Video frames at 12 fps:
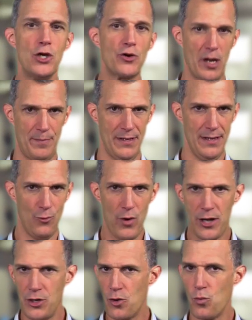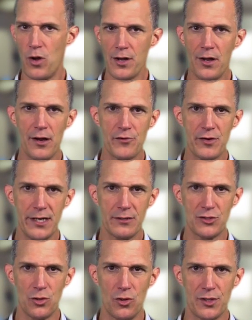Europe, when you're 100
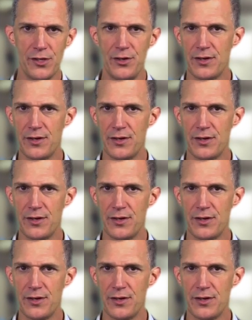years old